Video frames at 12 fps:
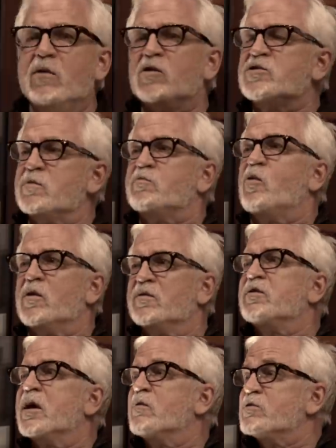most
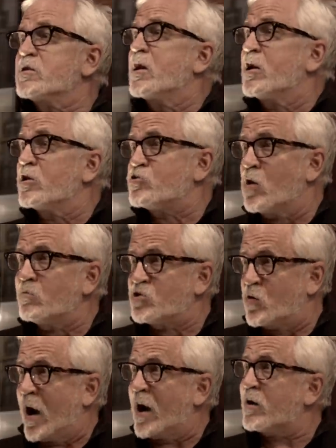important thing was getting a drum
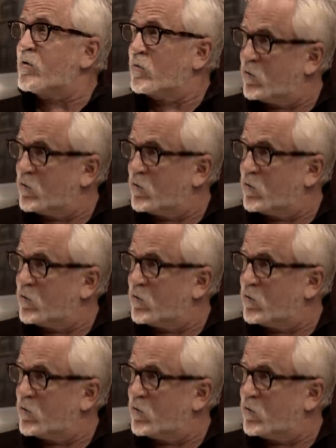track